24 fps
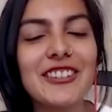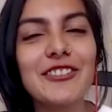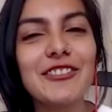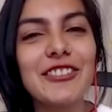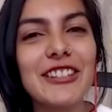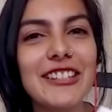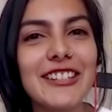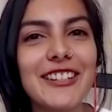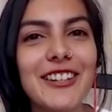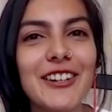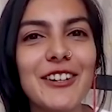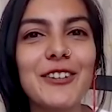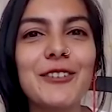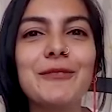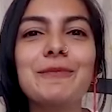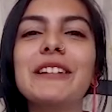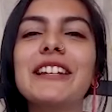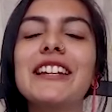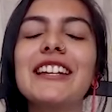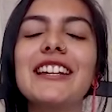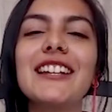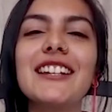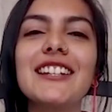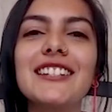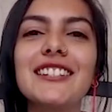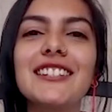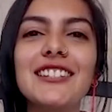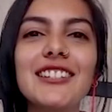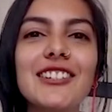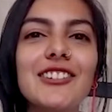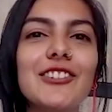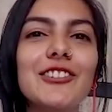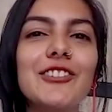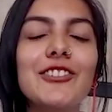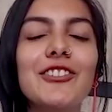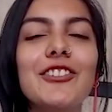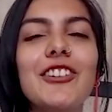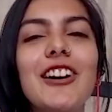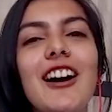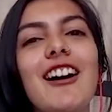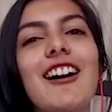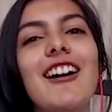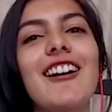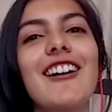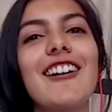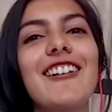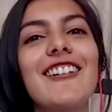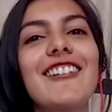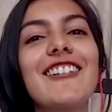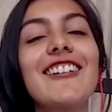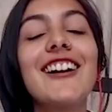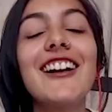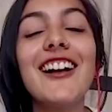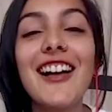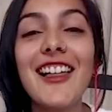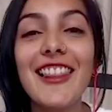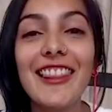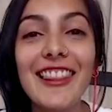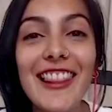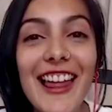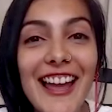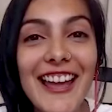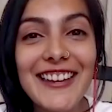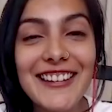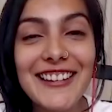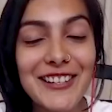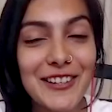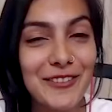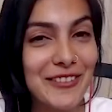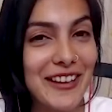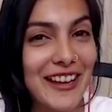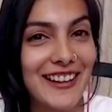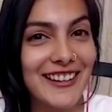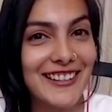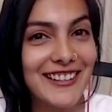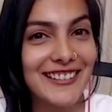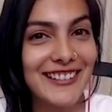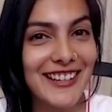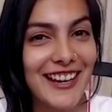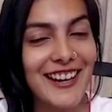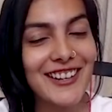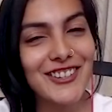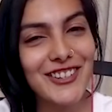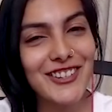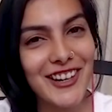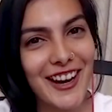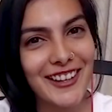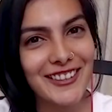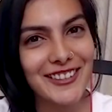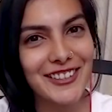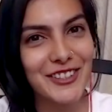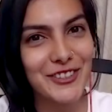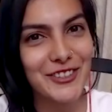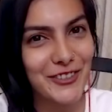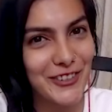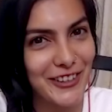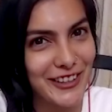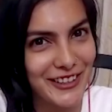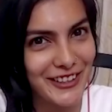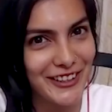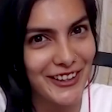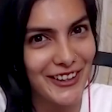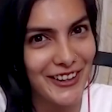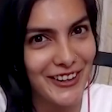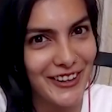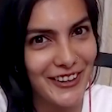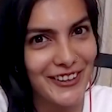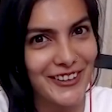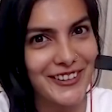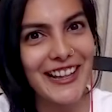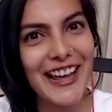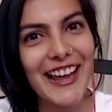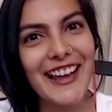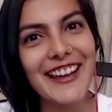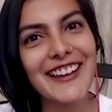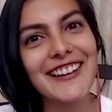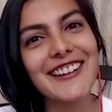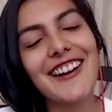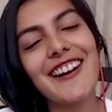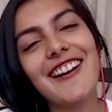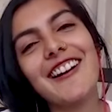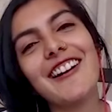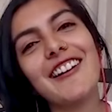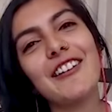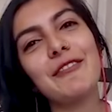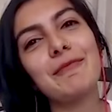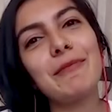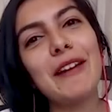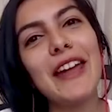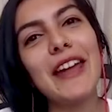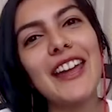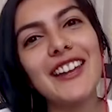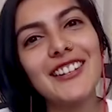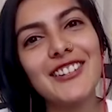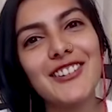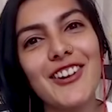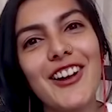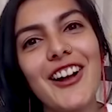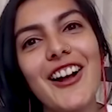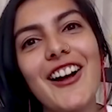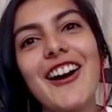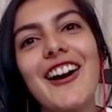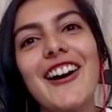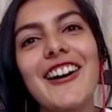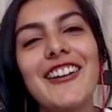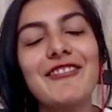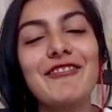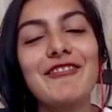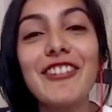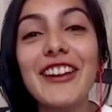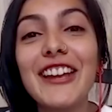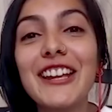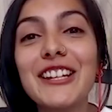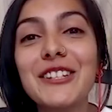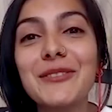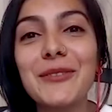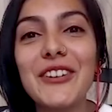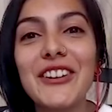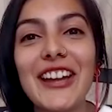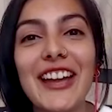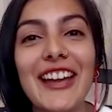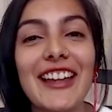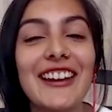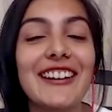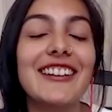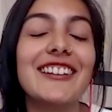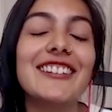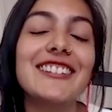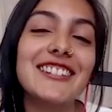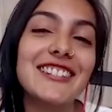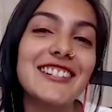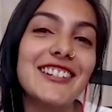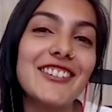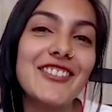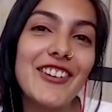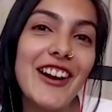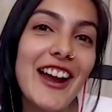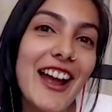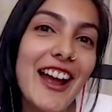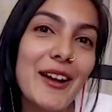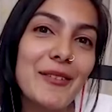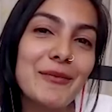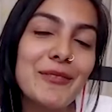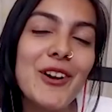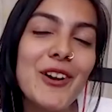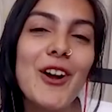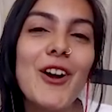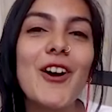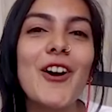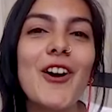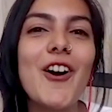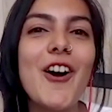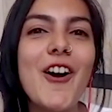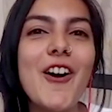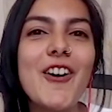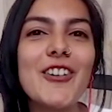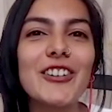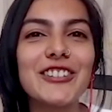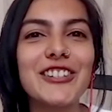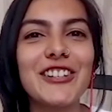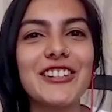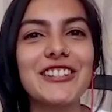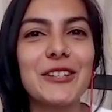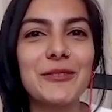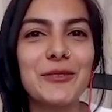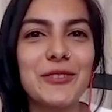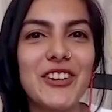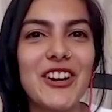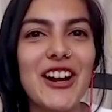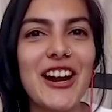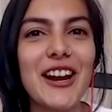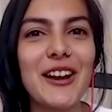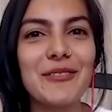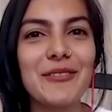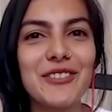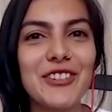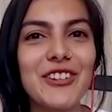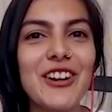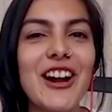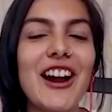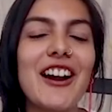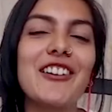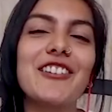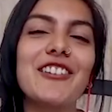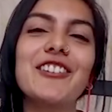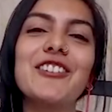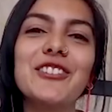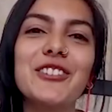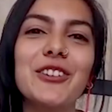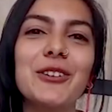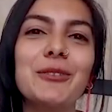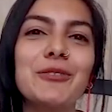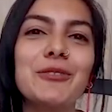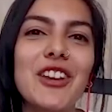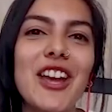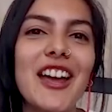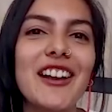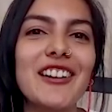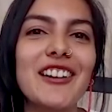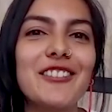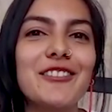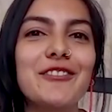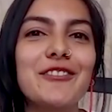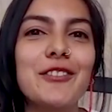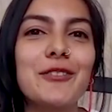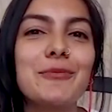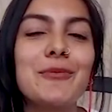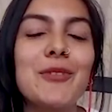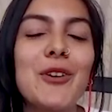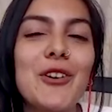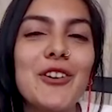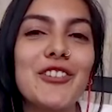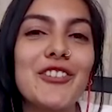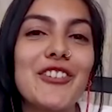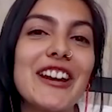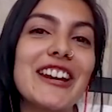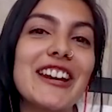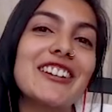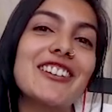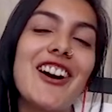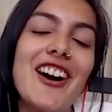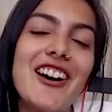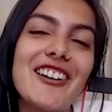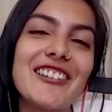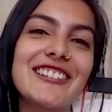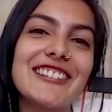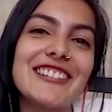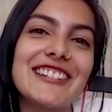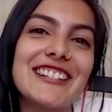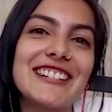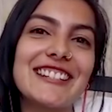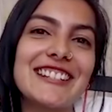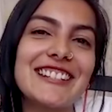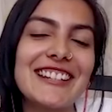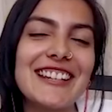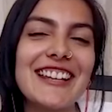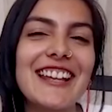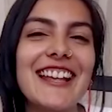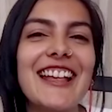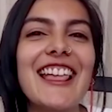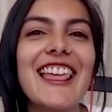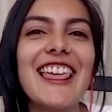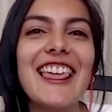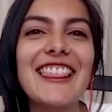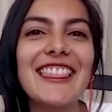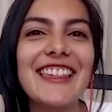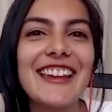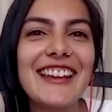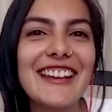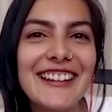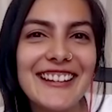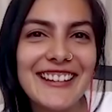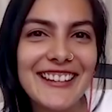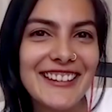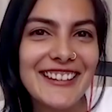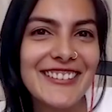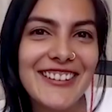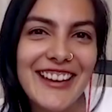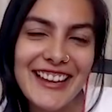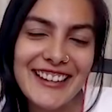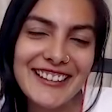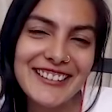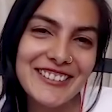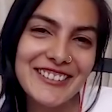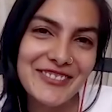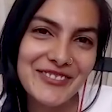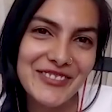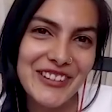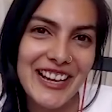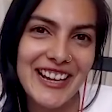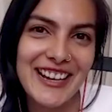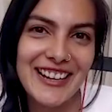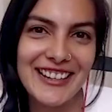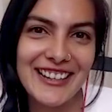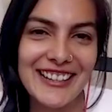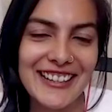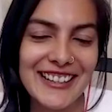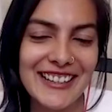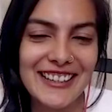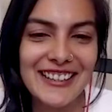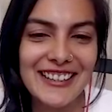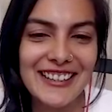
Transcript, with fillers: the video, please do uh, like, comment, and share this video. Like our page on Facebook and Instagram. Also subscribe to our YouTube channel for more great content. Thank you and goodbye.